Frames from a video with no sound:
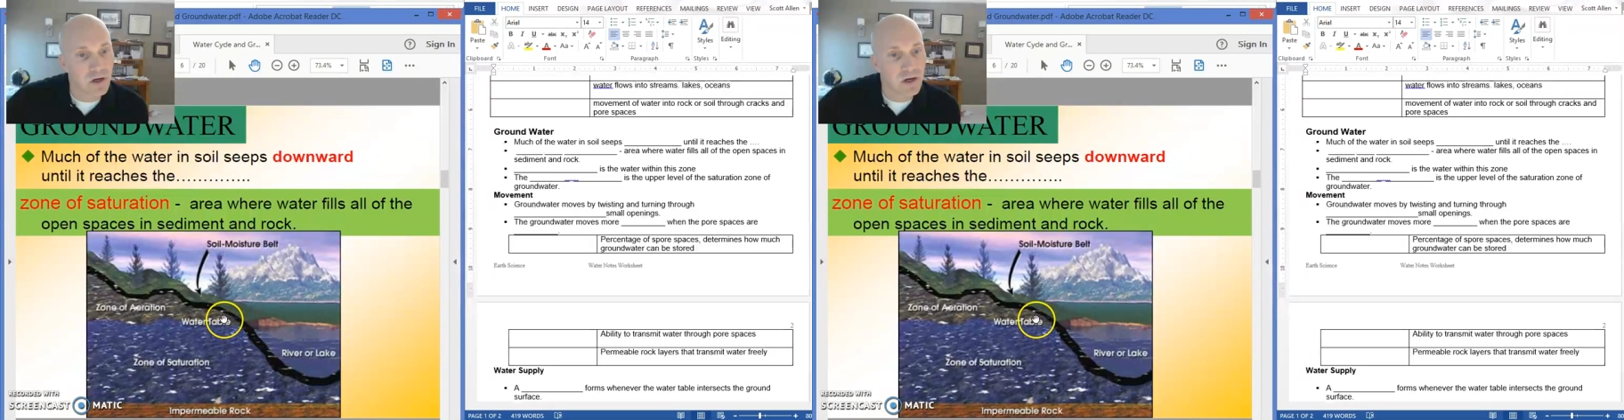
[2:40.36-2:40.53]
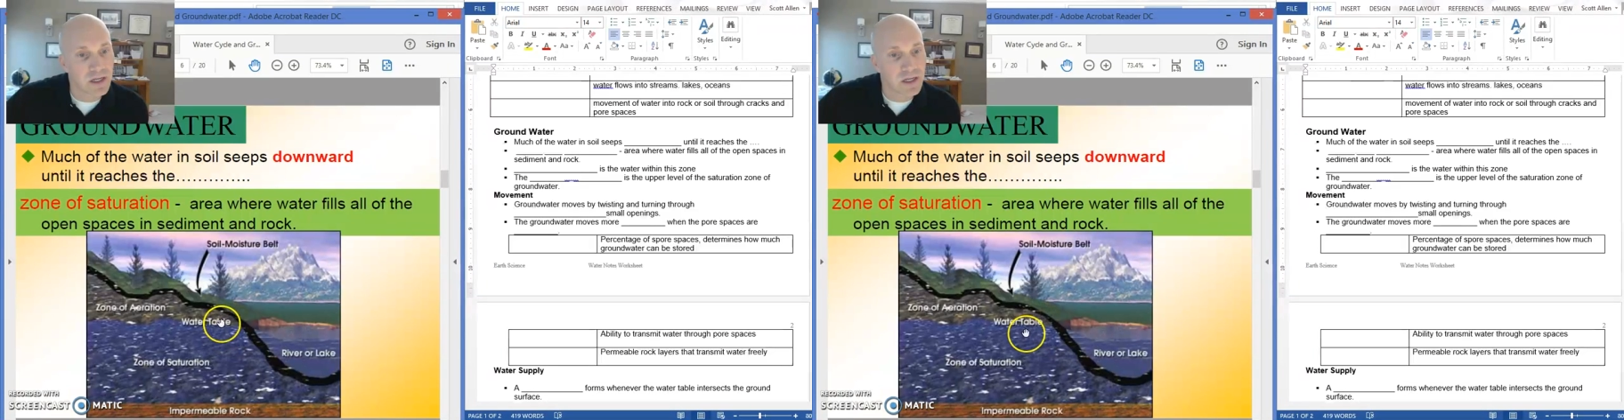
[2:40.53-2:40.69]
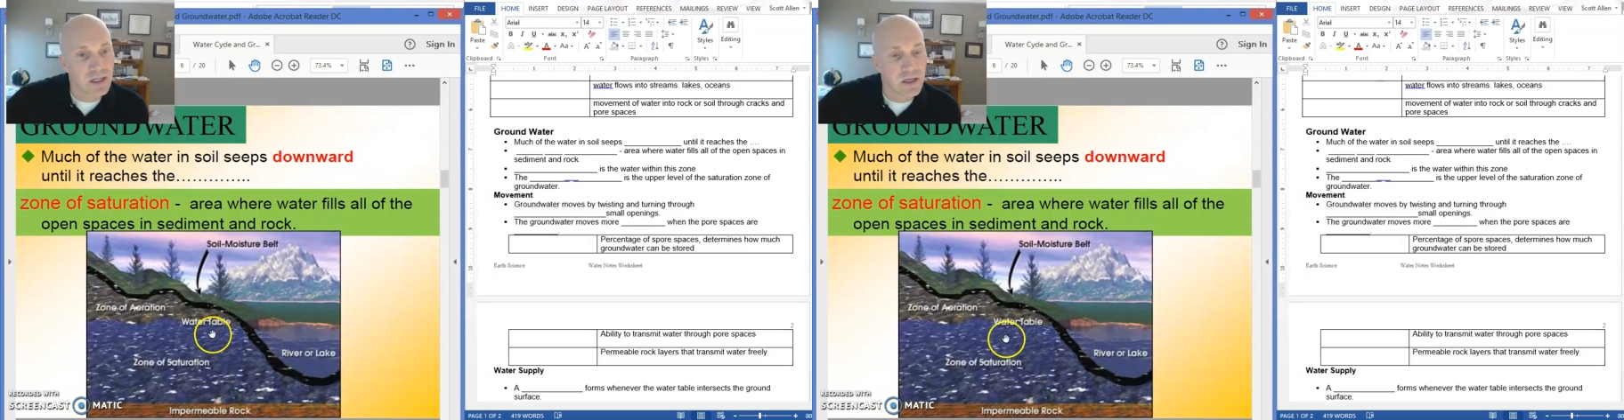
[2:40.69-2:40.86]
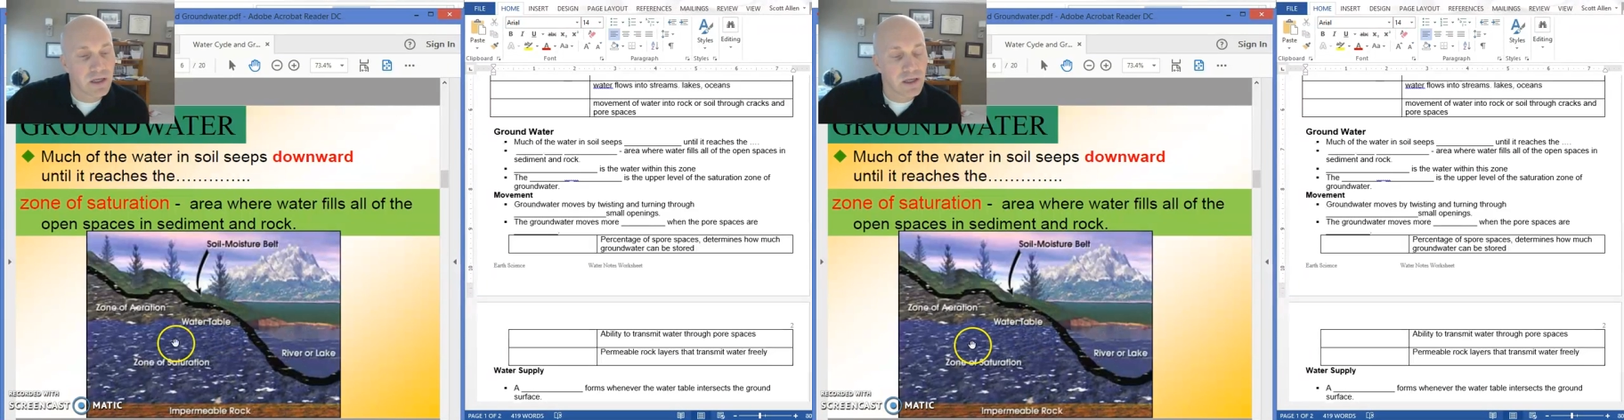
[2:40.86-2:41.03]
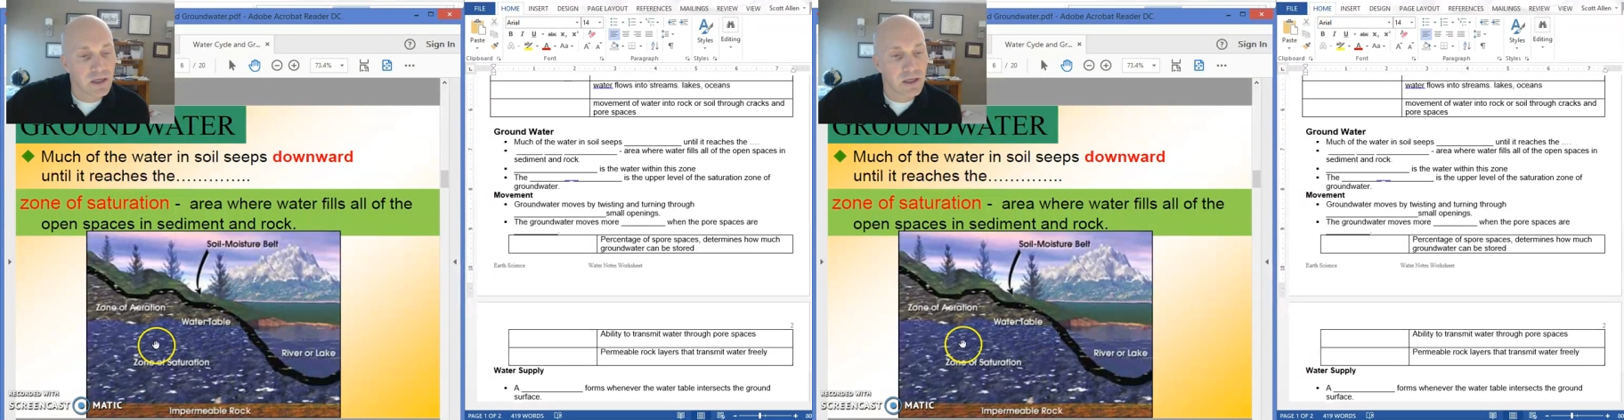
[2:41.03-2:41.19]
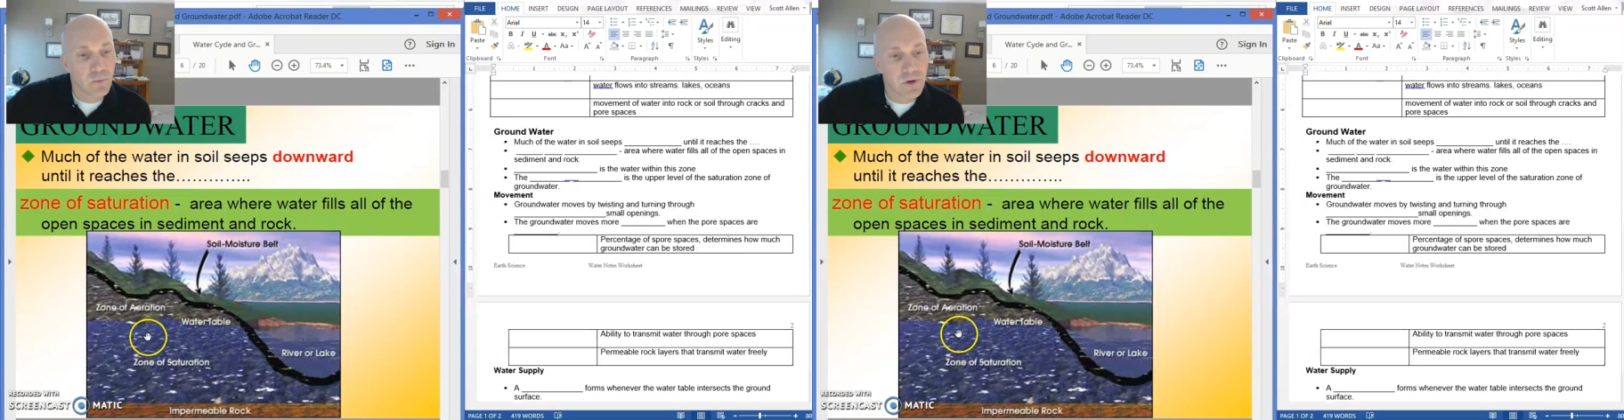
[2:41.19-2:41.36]
All right,
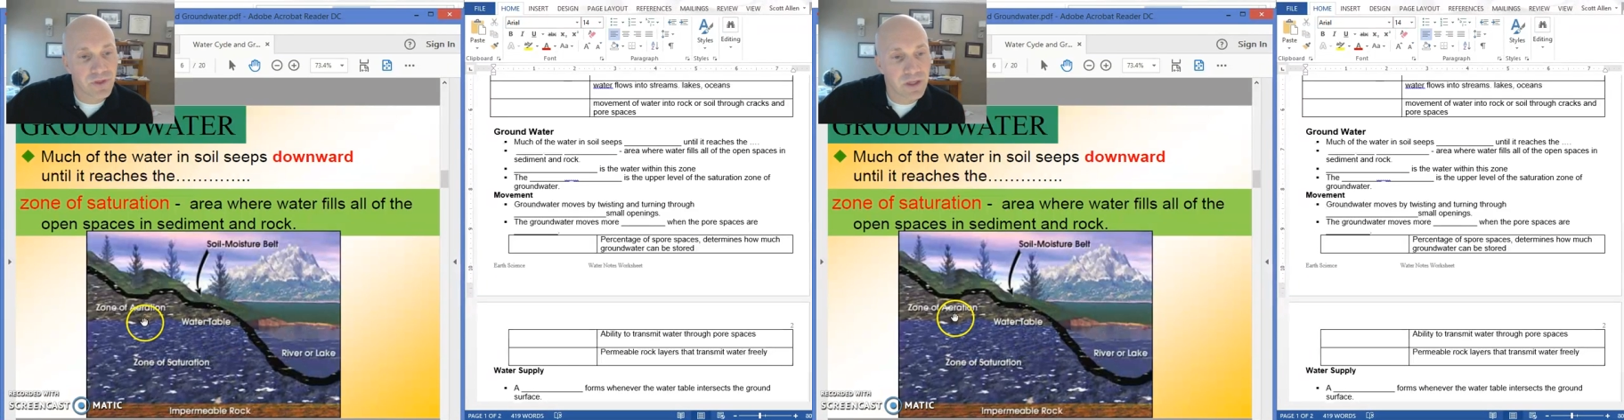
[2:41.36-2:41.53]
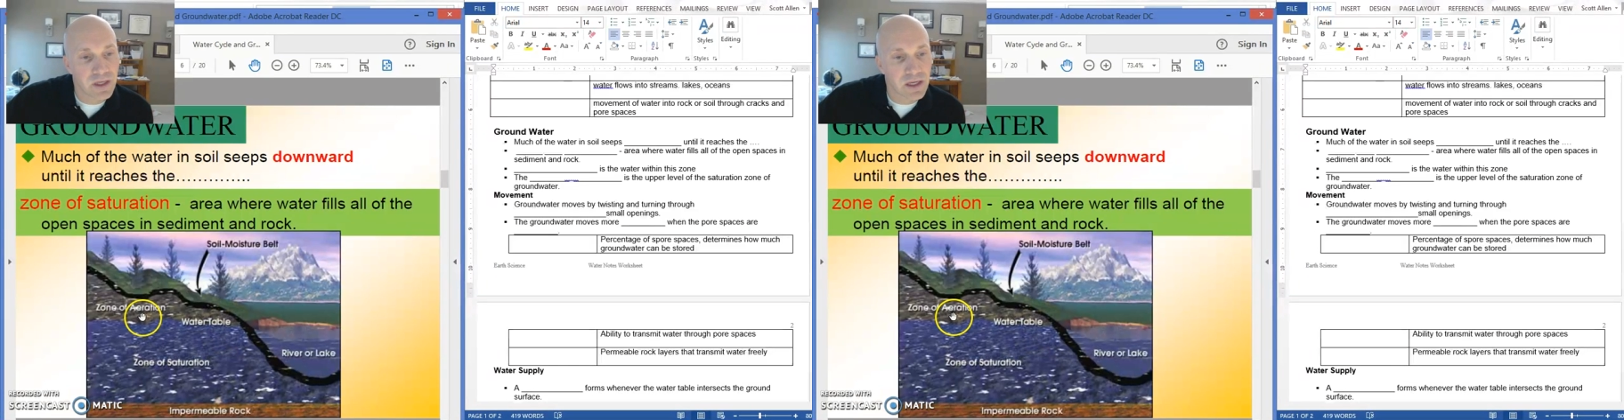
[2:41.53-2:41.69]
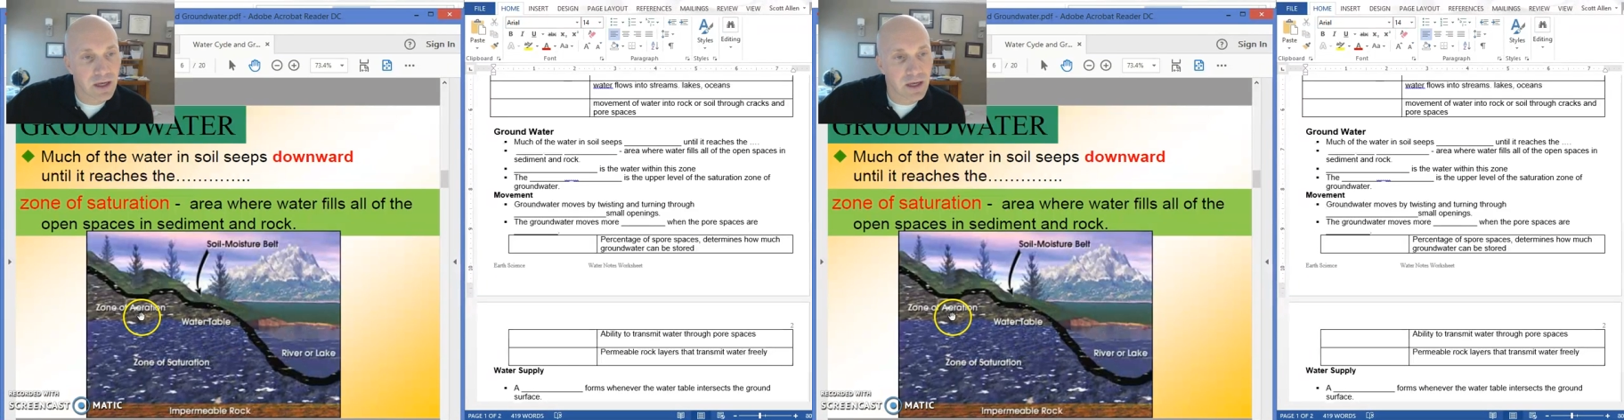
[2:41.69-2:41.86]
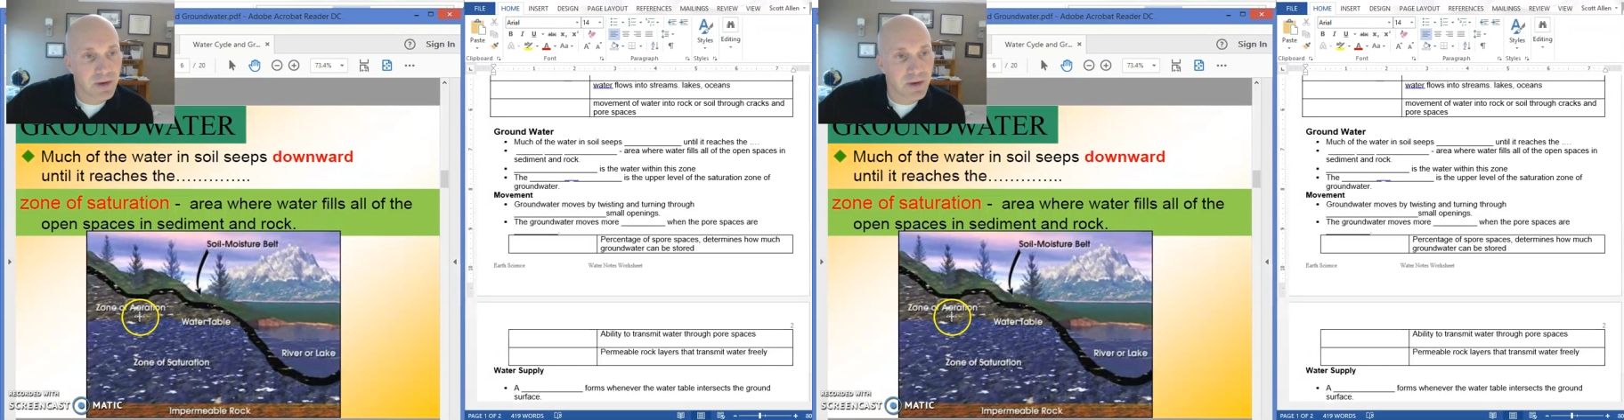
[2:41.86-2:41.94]
and one thing